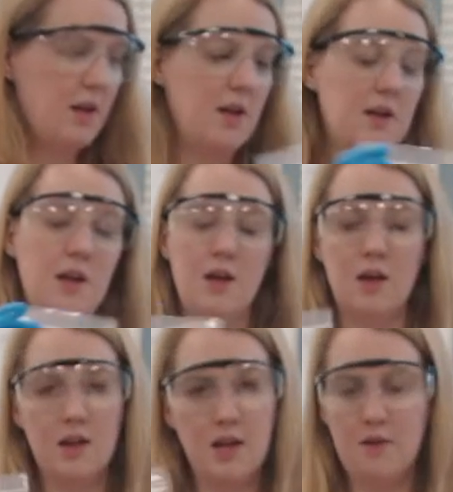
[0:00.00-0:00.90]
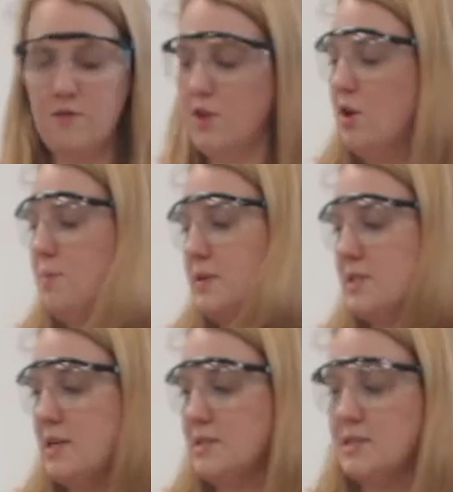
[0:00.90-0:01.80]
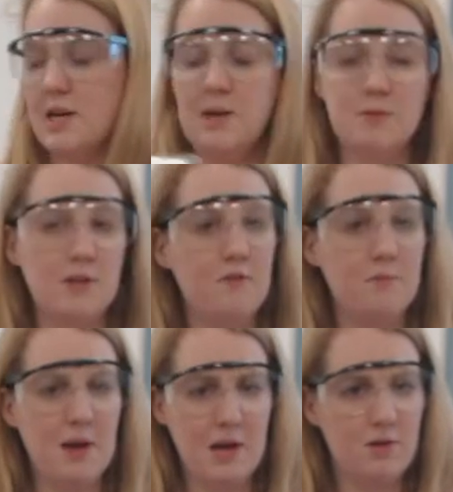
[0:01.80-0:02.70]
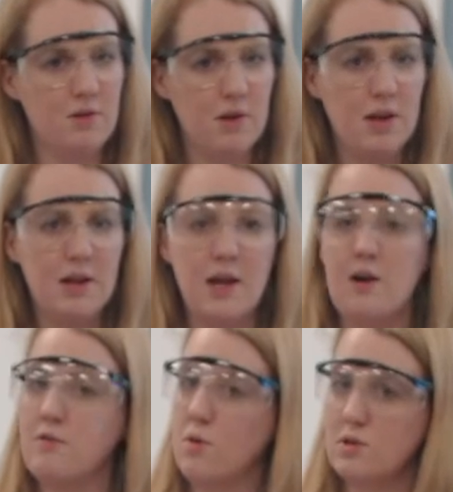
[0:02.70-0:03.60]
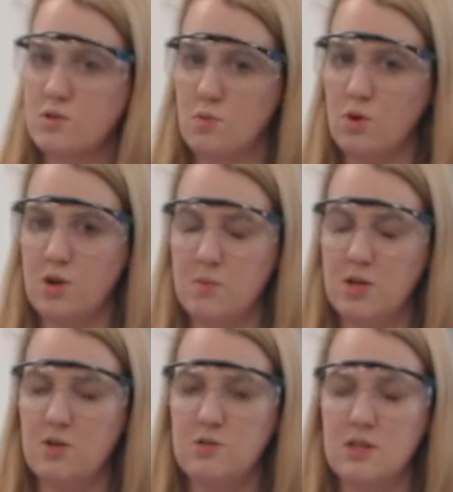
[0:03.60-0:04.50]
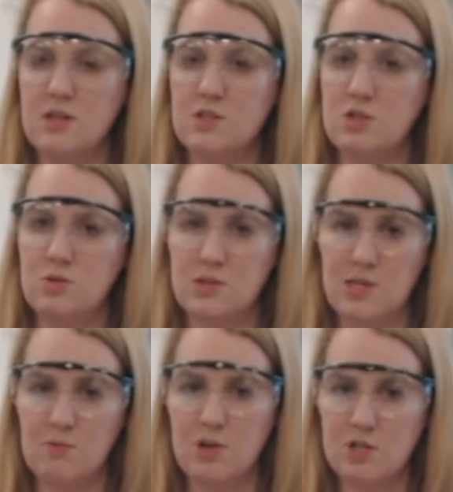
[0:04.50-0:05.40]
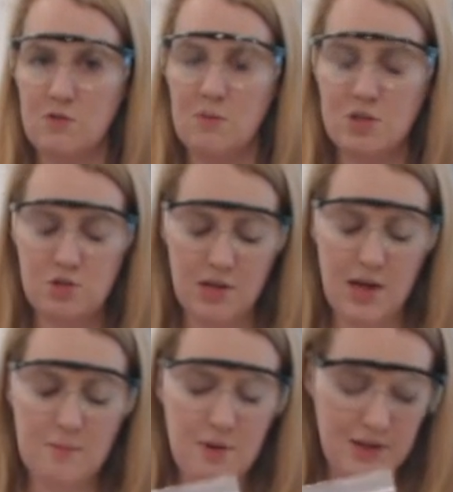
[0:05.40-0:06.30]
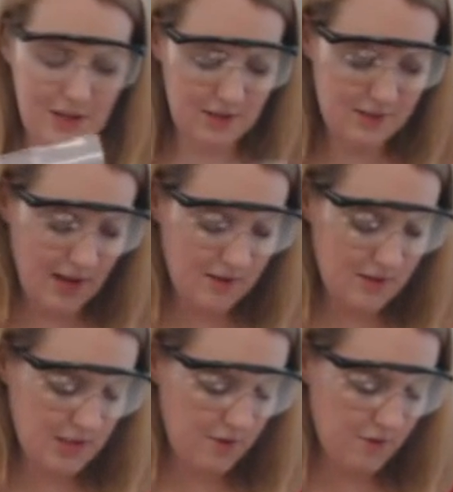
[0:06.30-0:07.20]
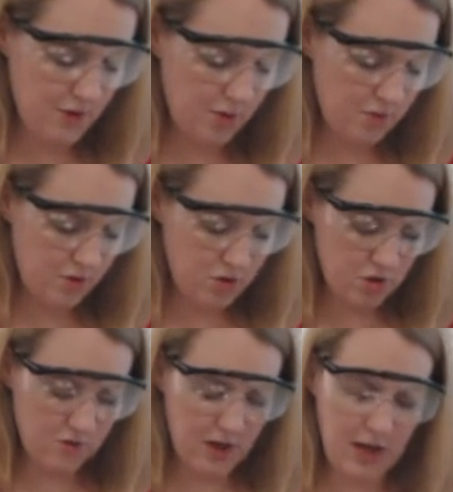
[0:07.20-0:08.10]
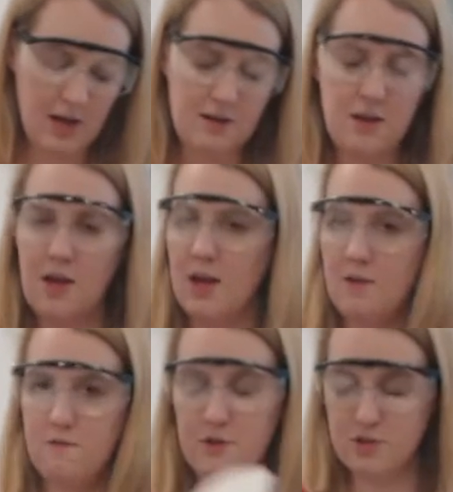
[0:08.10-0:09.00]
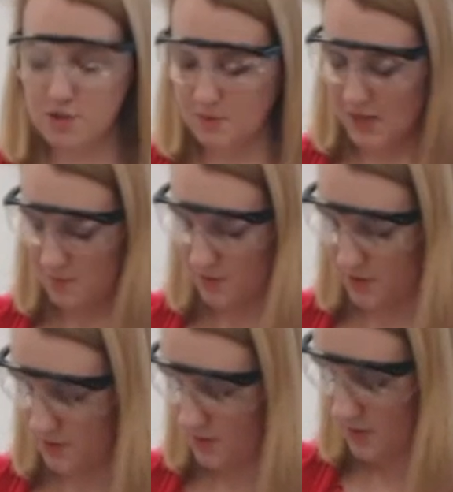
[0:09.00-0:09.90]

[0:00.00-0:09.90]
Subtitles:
in an envelope, it says types of matter. Now, of course, we're going to be using this to do a separation of a mixture lab, but inside of this envelope, you should have had filter paper